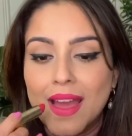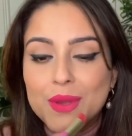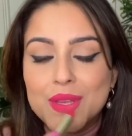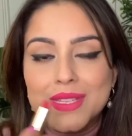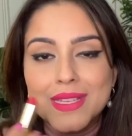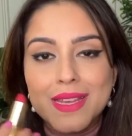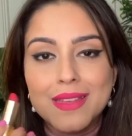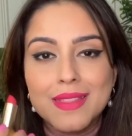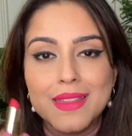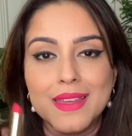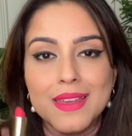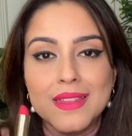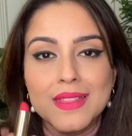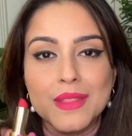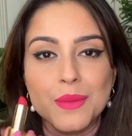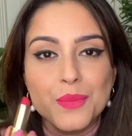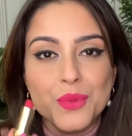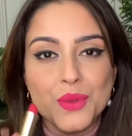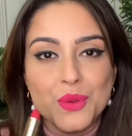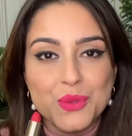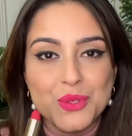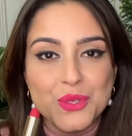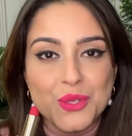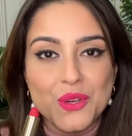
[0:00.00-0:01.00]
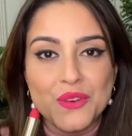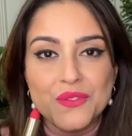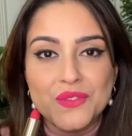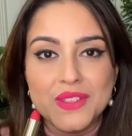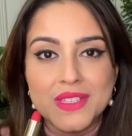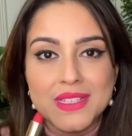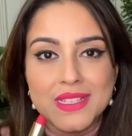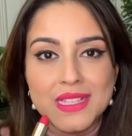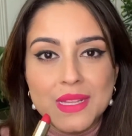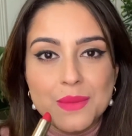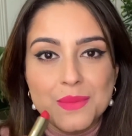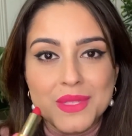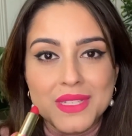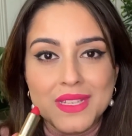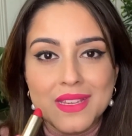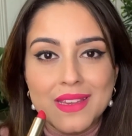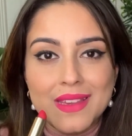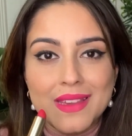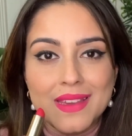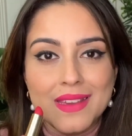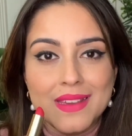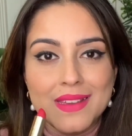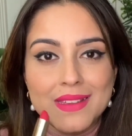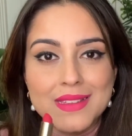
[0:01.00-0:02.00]
because I think the beauty of this
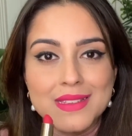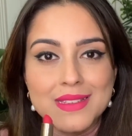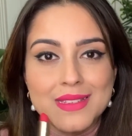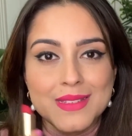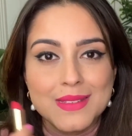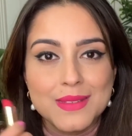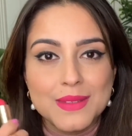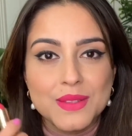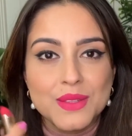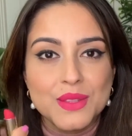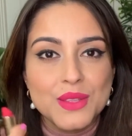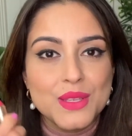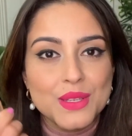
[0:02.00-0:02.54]
lipstick is